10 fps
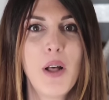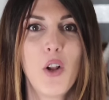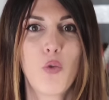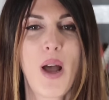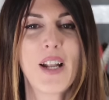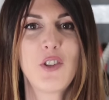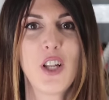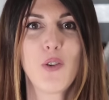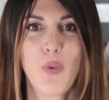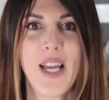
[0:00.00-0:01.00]
mil
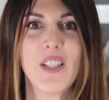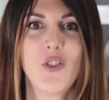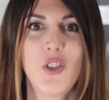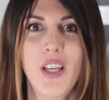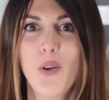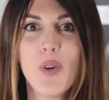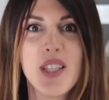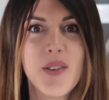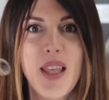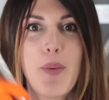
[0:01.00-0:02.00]
ratcheting wrench, and it
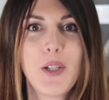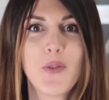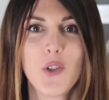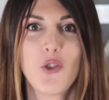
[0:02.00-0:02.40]
wasn't even that much of a